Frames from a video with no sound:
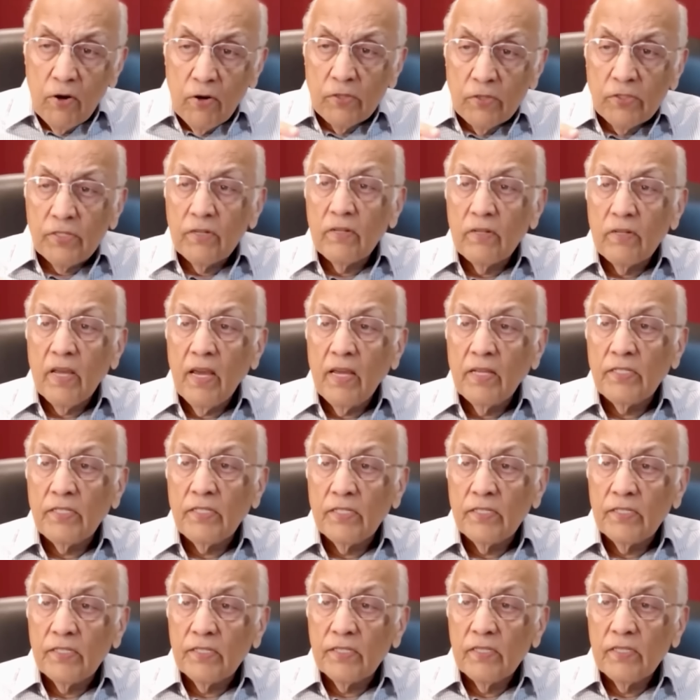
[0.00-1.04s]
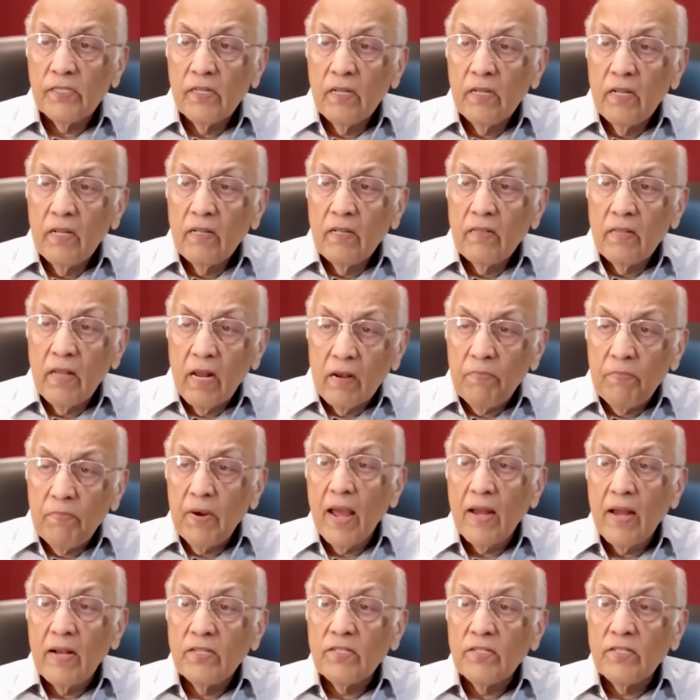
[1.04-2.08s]
most of the cases, that
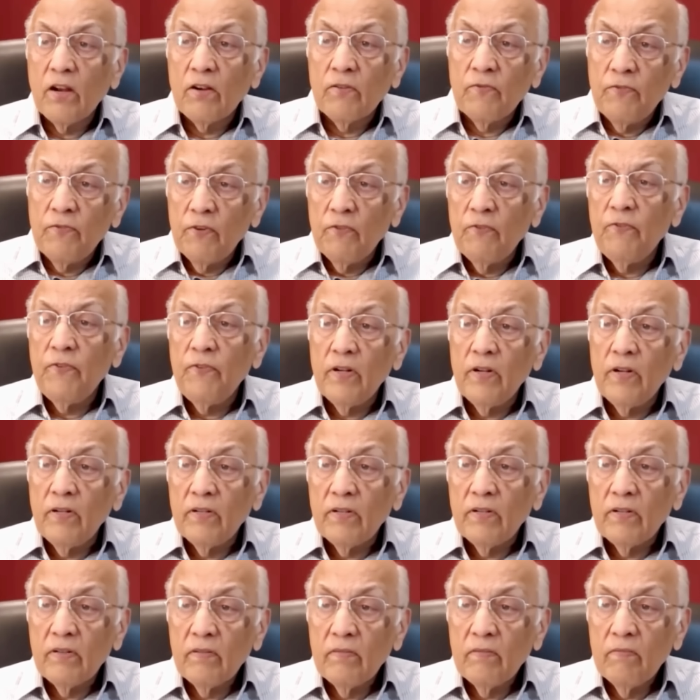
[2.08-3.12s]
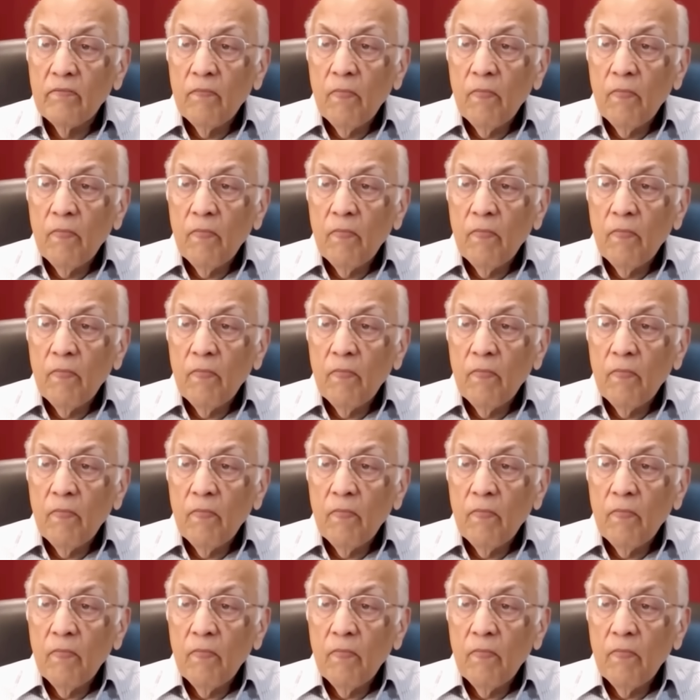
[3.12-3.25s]
plan is not fulfilled.